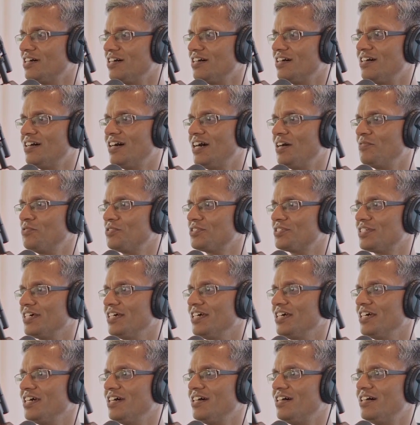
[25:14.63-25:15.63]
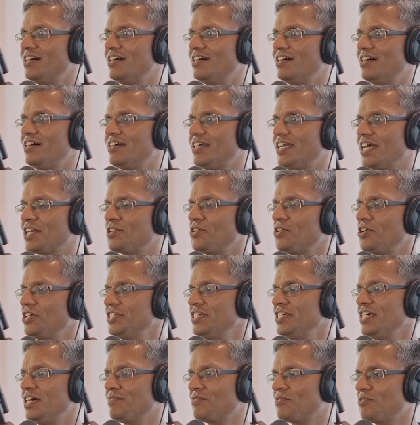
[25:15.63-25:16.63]
Uh, I would say uh,
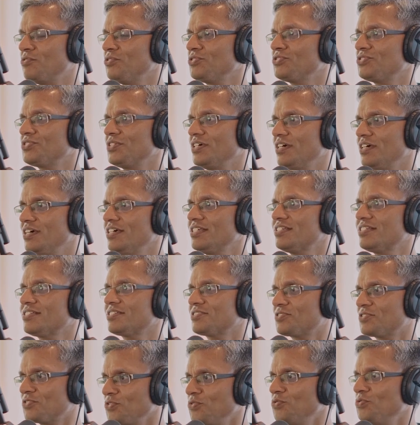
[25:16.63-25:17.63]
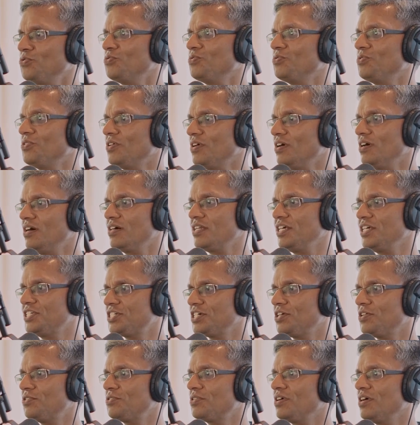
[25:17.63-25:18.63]
technology, of course, is to
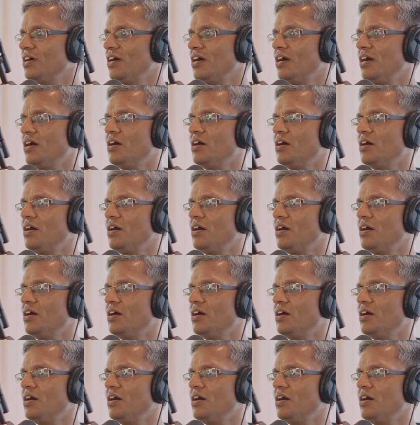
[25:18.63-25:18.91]
reach out,